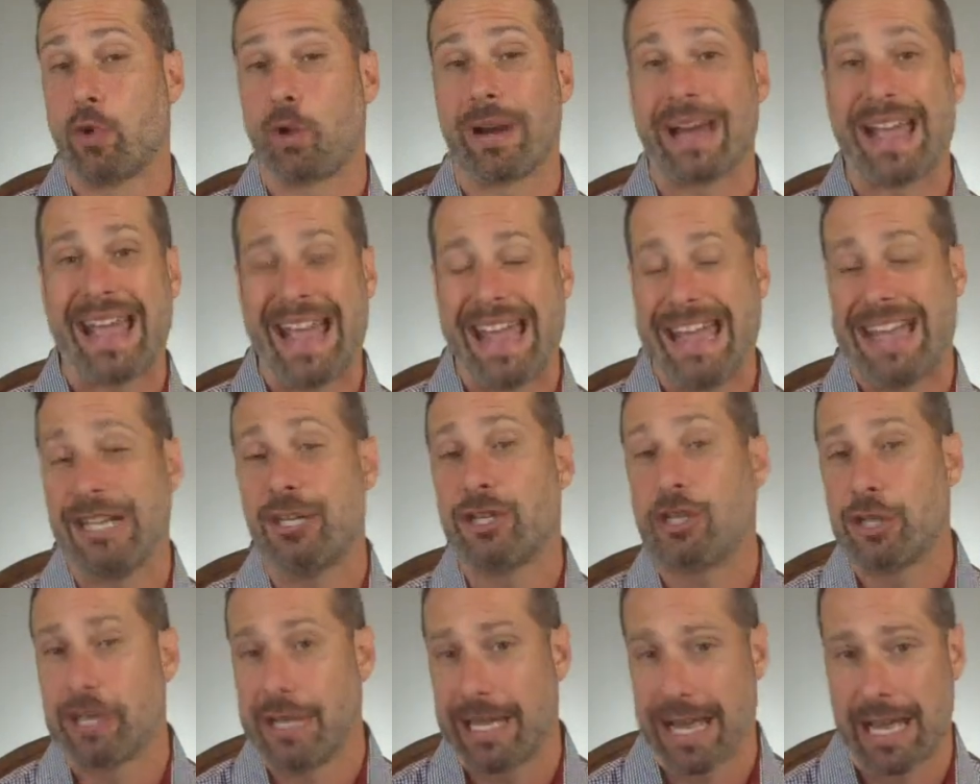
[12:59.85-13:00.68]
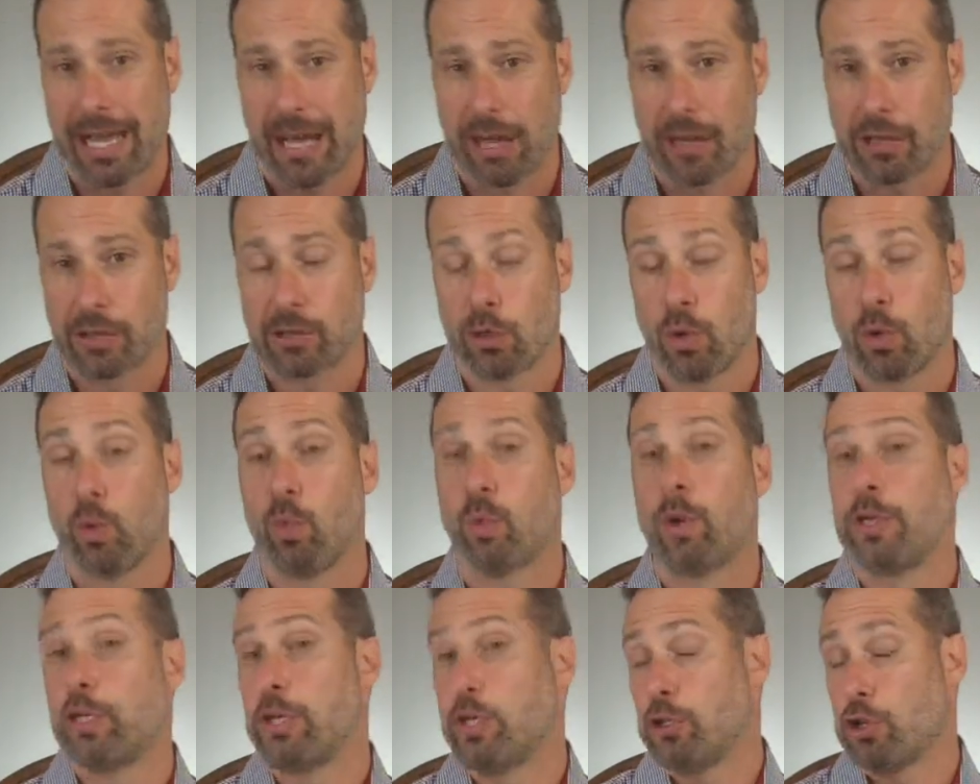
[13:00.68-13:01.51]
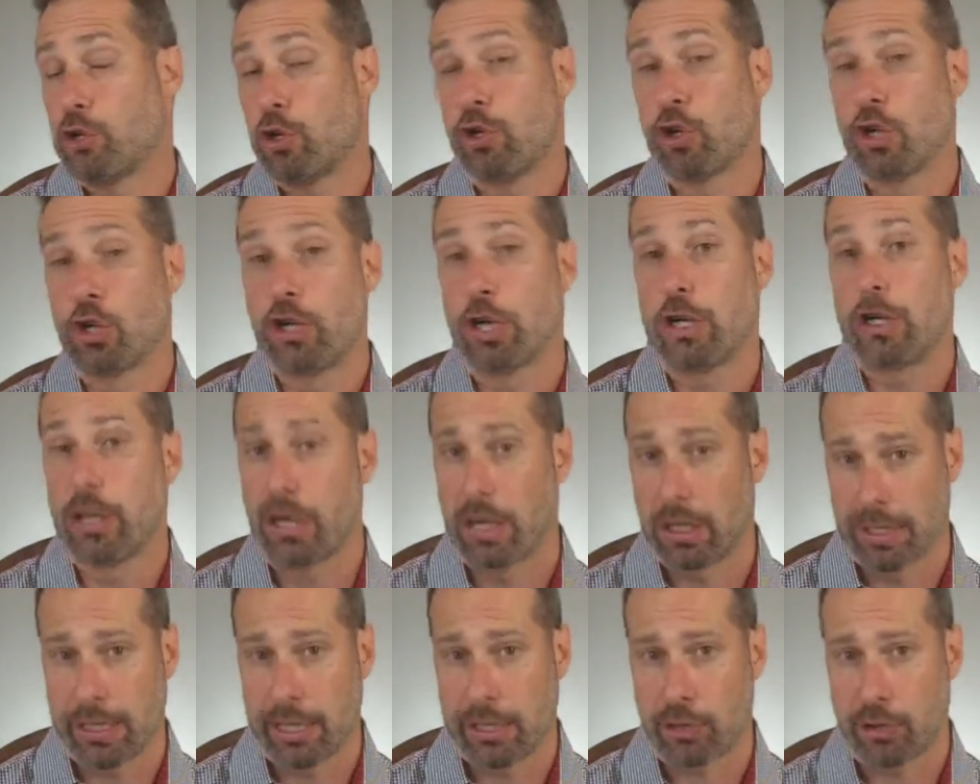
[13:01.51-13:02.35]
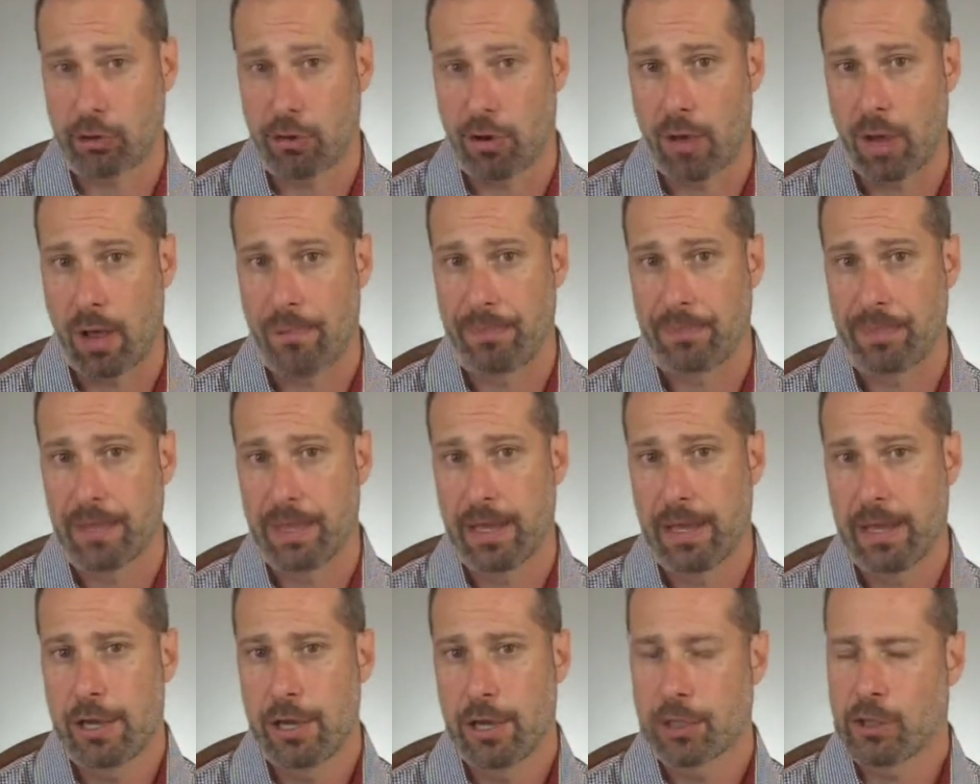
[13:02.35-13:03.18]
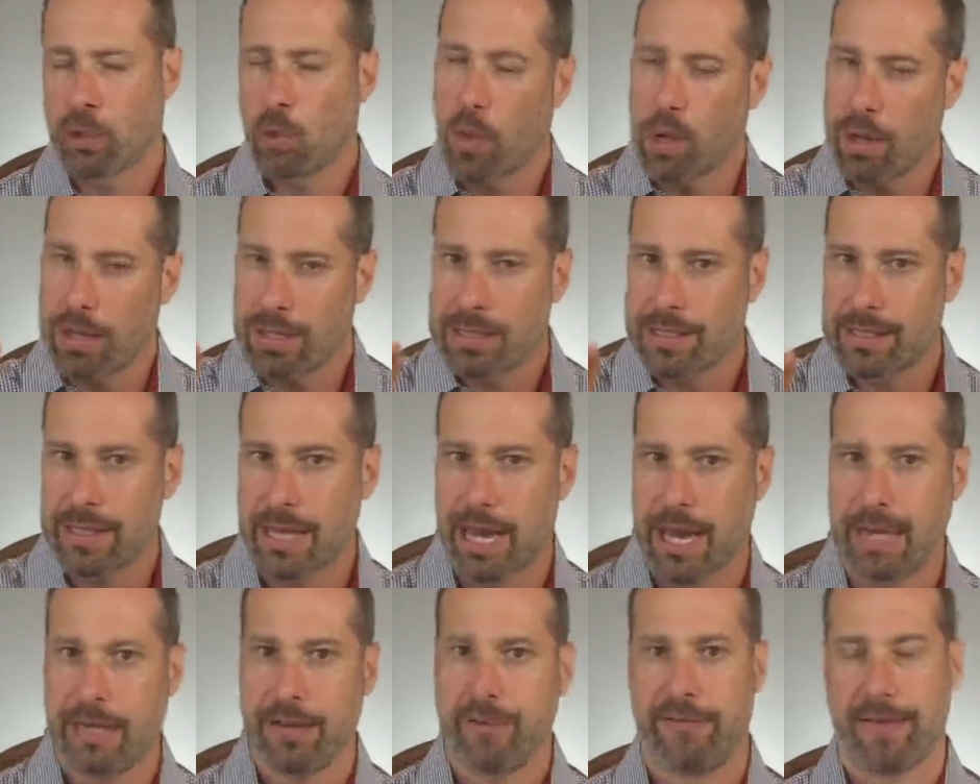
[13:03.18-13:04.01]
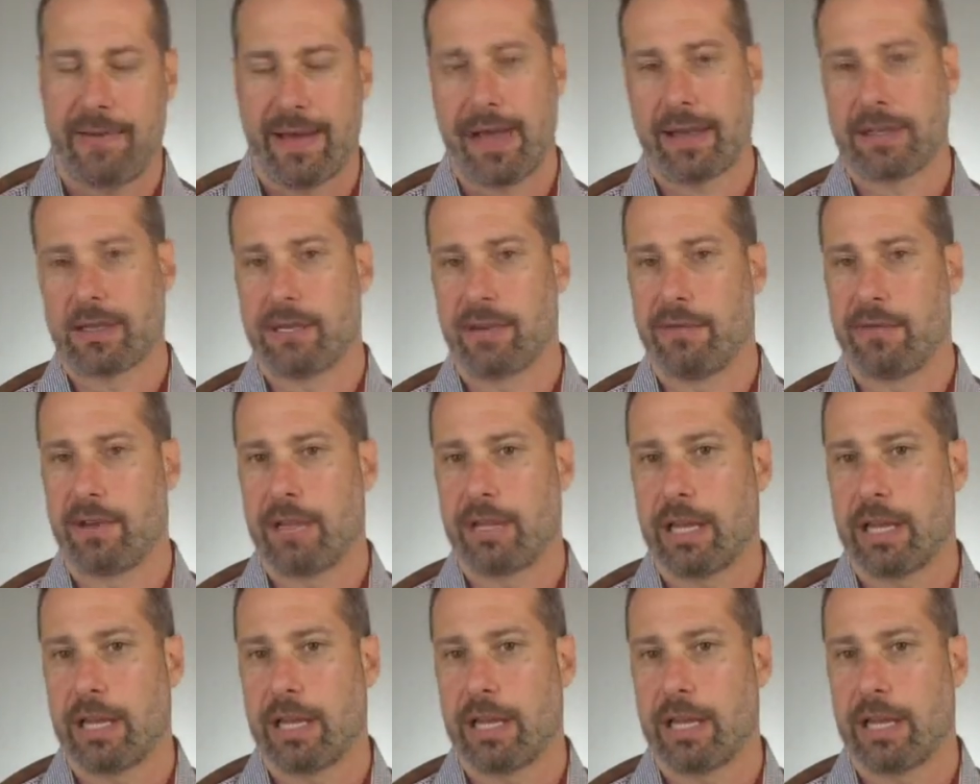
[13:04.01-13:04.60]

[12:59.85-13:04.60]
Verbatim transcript: your HDLs, which is your good cholesterol. So one of the side effects of